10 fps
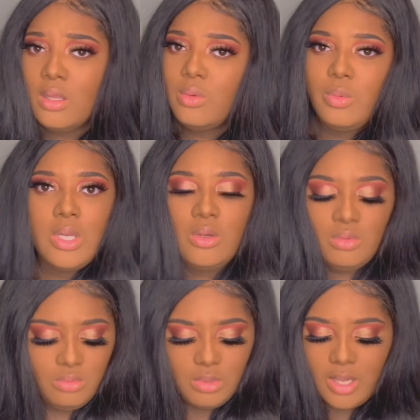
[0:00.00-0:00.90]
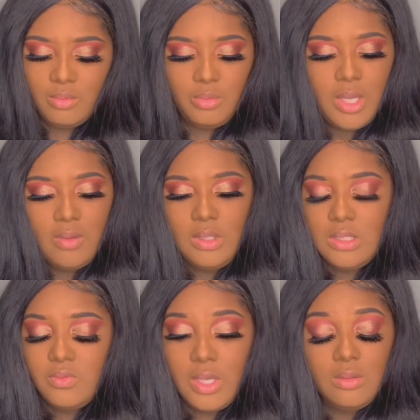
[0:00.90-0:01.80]
You're not going to do that when we have this
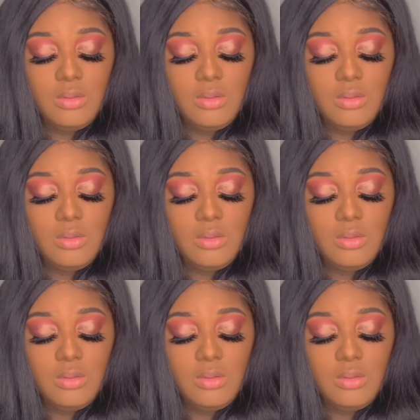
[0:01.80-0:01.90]
stuff,